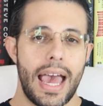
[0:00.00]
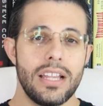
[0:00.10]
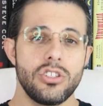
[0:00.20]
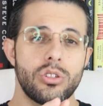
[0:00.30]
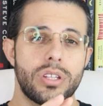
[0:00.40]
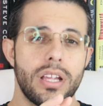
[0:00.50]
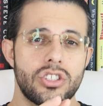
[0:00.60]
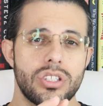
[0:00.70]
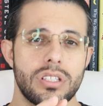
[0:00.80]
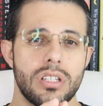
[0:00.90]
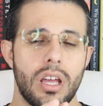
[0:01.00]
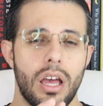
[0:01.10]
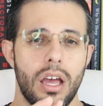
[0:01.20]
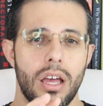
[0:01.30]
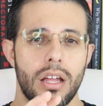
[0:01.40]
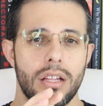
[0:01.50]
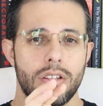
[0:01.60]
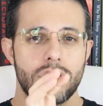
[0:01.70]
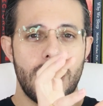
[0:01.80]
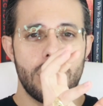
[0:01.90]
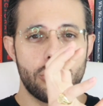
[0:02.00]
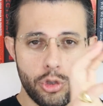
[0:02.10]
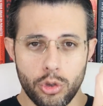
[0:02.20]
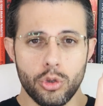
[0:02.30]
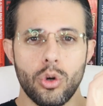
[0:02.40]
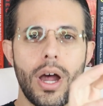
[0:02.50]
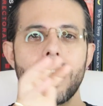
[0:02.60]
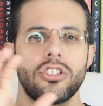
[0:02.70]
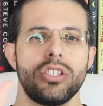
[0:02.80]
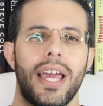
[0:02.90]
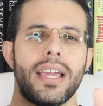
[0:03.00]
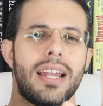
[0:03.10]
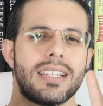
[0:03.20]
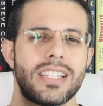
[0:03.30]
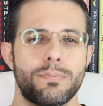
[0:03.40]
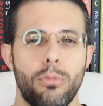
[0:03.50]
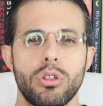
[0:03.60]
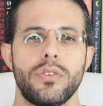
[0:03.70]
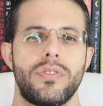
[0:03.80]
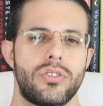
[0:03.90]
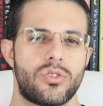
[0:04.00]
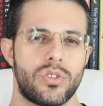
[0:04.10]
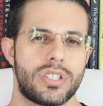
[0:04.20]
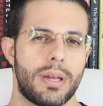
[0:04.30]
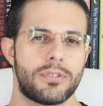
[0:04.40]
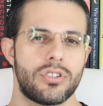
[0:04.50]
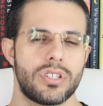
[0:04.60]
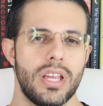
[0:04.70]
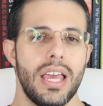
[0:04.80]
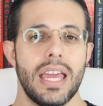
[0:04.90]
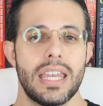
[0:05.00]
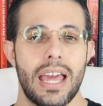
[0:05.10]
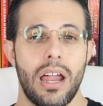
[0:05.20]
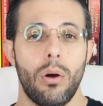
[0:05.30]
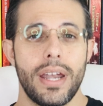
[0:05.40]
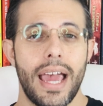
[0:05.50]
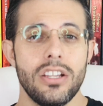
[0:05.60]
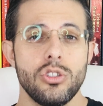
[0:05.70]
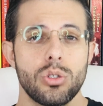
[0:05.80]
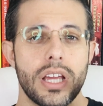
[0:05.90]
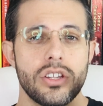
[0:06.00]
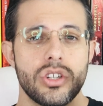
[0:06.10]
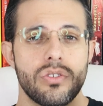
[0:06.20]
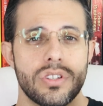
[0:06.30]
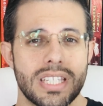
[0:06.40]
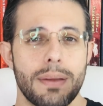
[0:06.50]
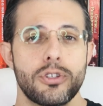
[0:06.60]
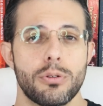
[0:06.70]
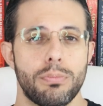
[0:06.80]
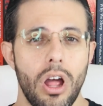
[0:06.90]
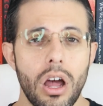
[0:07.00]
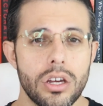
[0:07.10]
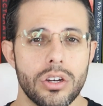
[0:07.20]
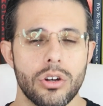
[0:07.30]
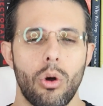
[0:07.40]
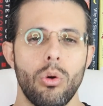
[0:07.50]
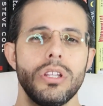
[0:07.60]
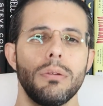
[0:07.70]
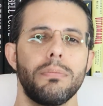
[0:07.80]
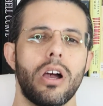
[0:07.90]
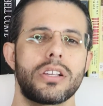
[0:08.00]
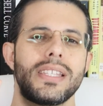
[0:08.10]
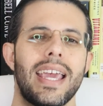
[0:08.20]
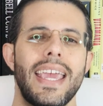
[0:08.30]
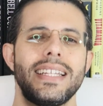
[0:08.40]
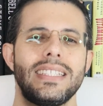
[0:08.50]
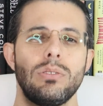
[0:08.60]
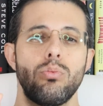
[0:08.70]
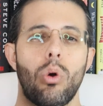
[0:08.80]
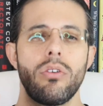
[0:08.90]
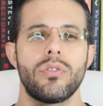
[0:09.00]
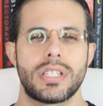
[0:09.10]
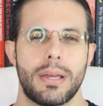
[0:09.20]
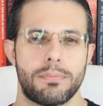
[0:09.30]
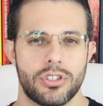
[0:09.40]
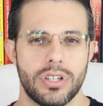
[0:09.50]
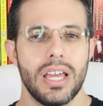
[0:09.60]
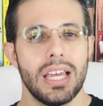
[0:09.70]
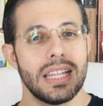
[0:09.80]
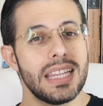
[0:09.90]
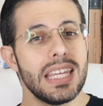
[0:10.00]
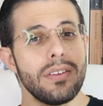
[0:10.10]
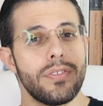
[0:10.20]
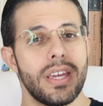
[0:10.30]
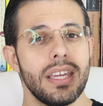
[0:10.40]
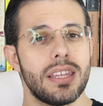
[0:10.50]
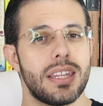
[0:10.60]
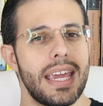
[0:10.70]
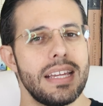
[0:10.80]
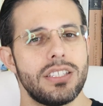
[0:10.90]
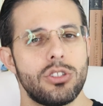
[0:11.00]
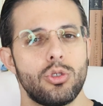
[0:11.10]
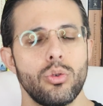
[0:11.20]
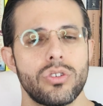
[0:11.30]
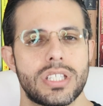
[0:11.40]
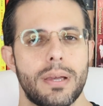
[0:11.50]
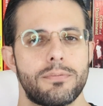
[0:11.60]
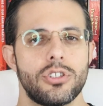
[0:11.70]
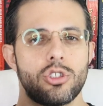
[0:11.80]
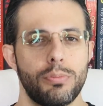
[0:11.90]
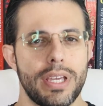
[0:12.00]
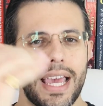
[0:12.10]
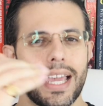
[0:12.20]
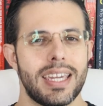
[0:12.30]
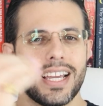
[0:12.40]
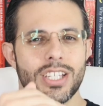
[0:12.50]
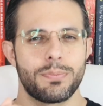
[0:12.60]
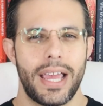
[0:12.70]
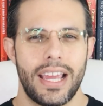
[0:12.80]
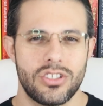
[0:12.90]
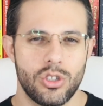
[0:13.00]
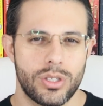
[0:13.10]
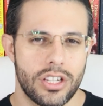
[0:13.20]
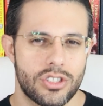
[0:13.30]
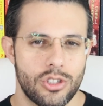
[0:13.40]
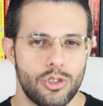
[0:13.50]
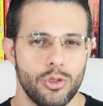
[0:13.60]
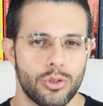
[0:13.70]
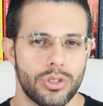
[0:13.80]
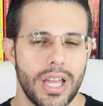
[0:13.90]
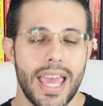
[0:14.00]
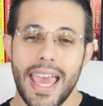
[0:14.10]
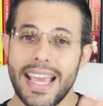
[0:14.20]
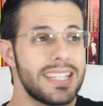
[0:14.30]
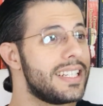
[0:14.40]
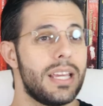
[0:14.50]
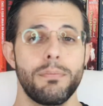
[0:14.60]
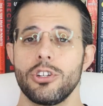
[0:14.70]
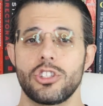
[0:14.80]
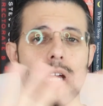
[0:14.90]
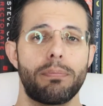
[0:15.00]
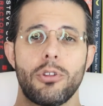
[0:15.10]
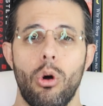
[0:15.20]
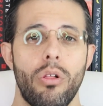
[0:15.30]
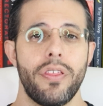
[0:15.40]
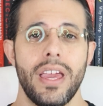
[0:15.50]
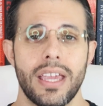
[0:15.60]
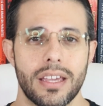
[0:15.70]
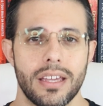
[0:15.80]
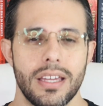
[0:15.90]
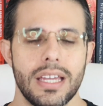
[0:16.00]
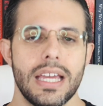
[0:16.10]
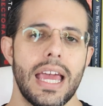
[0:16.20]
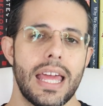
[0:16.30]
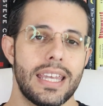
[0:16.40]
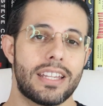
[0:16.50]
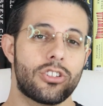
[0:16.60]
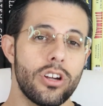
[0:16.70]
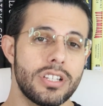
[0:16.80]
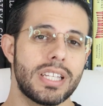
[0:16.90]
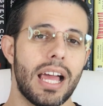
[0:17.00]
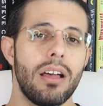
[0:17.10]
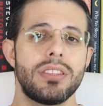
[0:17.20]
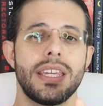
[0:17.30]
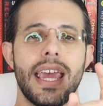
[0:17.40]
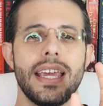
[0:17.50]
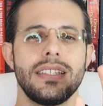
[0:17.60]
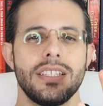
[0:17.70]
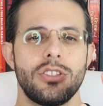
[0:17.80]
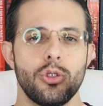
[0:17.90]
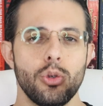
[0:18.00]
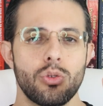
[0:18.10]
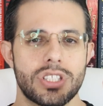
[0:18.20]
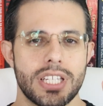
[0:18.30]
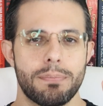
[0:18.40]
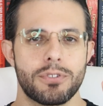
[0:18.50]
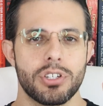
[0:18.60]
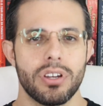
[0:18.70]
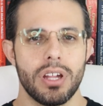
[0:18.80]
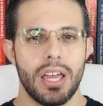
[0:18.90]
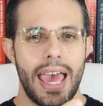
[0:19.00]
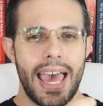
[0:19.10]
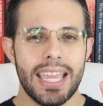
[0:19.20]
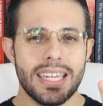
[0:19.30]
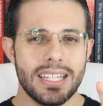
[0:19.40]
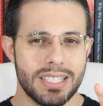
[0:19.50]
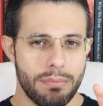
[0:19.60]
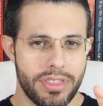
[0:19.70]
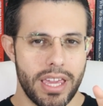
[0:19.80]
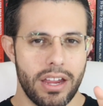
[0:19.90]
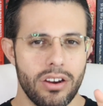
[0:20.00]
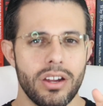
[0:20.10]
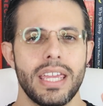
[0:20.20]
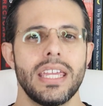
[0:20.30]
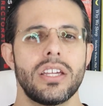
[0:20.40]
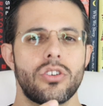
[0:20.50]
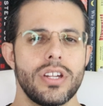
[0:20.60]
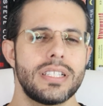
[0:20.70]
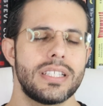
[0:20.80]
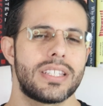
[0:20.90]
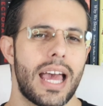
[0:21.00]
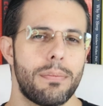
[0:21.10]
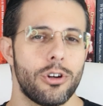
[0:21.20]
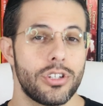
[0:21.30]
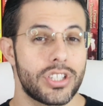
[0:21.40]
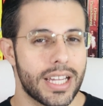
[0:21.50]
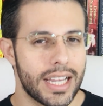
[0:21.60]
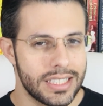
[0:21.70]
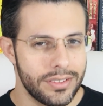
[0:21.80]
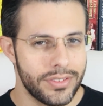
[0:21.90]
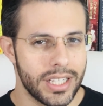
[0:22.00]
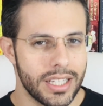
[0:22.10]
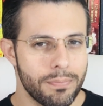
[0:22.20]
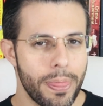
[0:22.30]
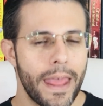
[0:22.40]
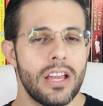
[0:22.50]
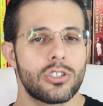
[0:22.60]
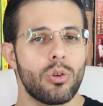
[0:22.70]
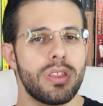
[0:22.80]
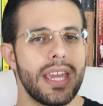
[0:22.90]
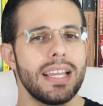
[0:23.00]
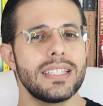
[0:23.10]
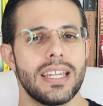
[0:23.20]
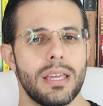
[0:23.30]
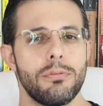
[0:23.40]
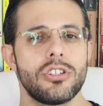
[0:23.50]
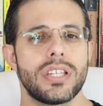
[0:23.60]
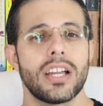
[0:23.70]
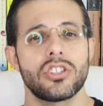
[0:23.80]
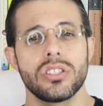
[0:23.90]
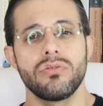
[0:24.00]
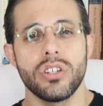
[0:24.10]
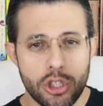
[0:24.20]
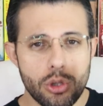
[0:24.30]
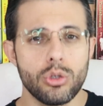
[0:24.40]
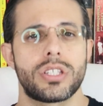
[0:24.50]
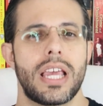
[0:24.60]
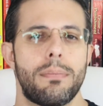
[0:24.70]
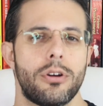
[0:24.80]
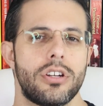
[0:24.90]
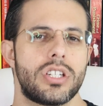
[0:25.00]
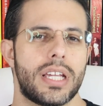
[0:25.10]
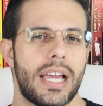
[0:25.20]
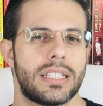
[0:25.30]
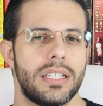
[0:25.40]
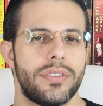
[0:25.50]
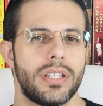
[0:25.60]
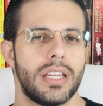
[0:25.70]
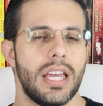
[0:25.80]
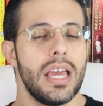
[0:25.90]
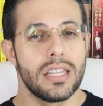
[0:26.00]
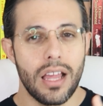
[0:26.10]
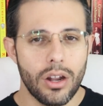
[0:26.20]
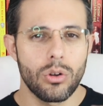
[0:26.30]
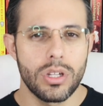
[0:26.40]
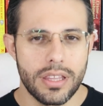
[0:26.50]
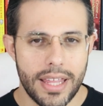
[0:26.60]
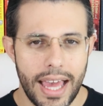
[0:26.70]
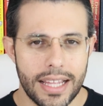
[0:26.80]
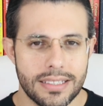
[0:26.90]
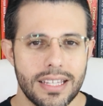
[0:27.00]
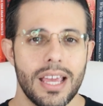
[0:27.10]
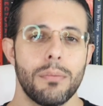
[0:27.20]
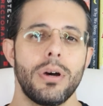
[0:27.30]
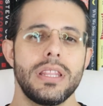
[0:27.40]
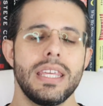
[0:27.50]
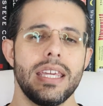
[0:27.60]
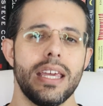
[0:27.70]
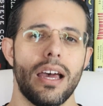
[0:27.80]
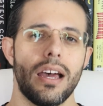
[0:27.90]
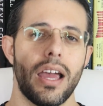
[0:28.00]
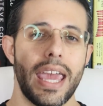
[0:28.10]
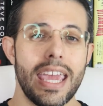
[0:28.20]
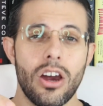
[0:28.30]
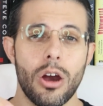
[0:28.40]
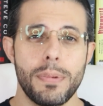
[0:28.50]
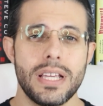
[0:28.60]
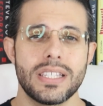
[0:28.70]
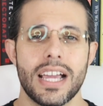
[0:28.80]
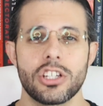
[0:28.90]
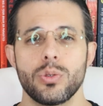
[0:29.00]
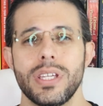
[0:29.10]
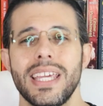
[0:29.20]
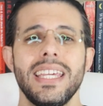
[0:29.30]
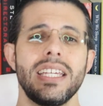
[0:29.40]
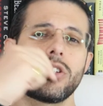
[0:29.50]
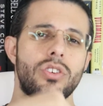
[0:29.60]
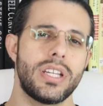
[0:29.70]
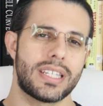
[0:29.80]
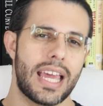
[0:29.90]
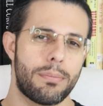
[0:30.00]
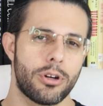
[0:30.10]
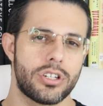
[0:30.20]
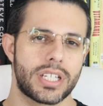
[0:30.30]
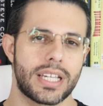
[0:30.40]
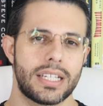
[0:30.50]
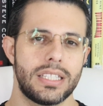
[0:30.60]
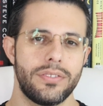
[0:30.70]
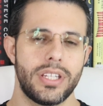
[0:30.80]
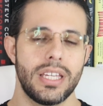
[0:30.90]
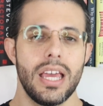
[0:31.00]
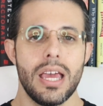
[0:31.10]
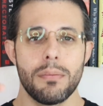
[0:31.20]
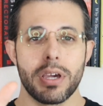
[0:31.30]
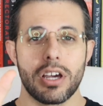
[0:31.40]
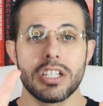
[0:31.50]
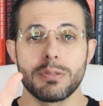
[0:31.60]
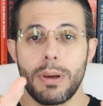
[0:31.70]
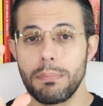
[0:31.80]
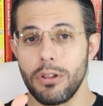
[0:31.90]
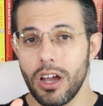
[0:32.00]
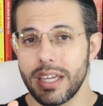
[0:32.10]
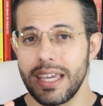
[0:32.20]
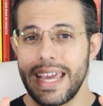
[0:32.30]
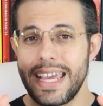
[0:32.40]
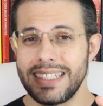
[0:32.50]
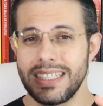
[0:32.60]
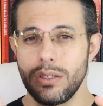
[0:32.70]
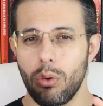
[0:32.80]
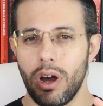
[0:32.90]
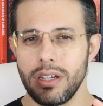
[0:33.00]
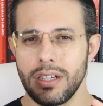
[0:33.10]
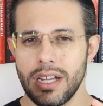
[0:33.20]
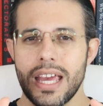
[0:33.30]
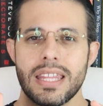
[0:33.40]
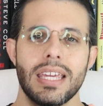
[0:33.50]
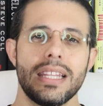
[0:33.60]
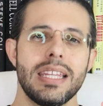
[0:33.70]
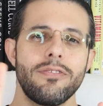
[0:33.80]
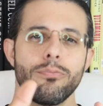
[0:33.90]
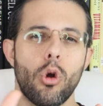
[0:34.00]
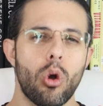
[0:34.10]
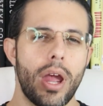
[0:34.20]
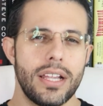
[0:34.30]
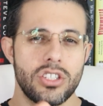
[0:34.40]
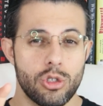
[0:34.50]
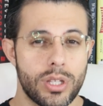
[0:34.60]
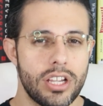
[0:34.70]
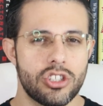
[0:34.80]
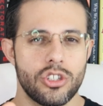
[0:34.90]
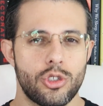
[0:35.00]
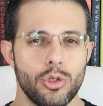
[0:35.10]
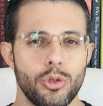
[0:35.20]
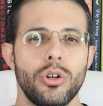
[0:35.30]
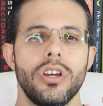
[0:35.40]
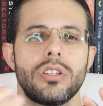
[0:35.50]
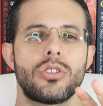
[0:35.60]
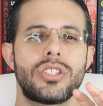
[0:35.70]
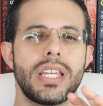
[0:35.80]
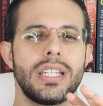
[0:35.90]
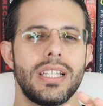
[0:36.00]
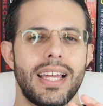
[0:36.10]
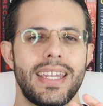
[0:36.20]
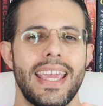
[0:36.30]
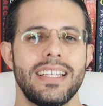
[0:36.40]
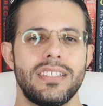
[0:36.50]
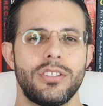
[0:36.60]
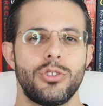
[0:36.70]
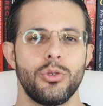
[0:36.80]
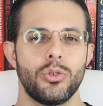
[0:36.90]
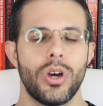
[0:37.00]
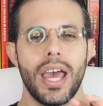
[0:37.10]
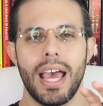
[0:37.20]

Angiotensin uh, uh, 2 actually agonizes both of these receptors. Now, an angiotensin receptor blocker only blocks the AT1 receptor, leaving the AT2 receptor to be agonized by angiotensin 2. ACE inhibitors stop the thing. It turns out the AT2 receptor agonism there increases GABAergic activity. So the ACE inhibitors actually reduce GABAergic activity. Not only that, but the uh, ARBs actually increase GABAergic activity because by blocking AT1, they leave more angiotensin 2 to signal at AT2.